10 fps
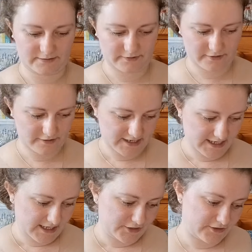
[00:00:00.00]
here we go.
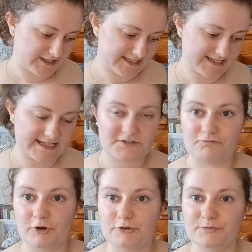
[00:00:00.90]
So this is
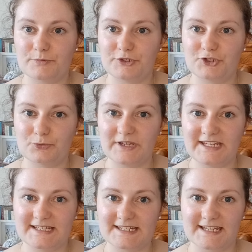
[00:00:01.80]
Rosebud
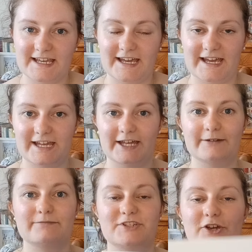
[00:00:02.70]
Tweet um, to